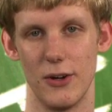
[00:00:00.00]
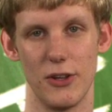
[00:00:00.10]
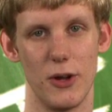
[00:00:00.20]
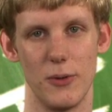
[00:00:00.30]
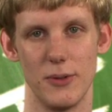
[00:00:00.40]

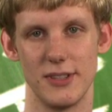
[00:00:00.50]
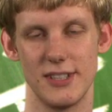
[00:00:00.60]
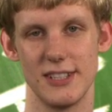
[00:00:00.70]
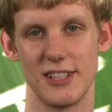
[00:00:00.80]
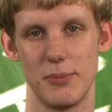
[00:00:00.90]
Although
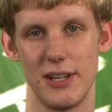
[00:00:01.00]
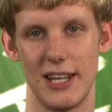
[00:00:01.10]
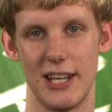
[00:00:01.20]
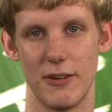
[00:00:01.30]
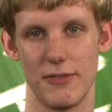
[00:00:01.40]
since I've
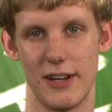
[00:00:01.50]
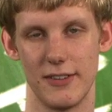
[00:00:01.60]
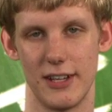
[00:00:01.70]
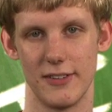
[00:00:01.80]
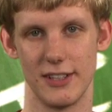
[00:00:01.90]
been here, I
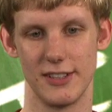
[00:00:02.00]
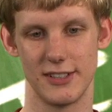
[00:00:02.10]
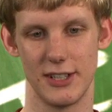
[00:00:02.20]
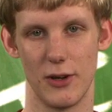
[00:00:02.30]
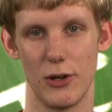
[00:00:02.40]
found out
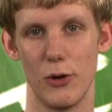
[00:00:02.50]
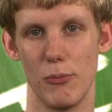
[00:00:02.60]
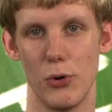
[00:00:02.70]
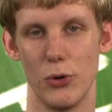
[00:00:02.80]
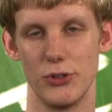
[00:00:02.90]
there's a
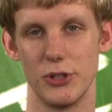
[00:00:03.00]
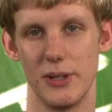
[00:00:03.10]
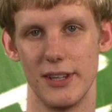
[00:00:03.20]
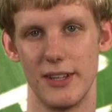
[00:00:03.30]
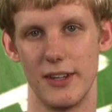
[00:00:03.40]
lot more
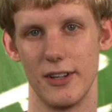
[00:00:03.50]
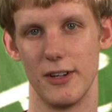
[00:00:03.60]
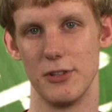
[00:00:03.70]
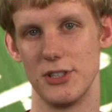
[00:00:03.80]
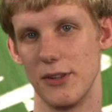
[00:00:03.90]
to it than
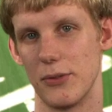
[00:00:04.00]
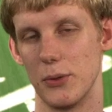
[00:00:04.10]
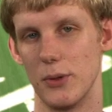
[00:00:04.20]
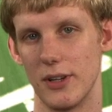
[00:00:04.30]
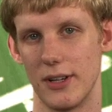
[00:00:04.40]
I originally
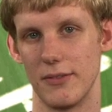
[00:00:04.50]
thought.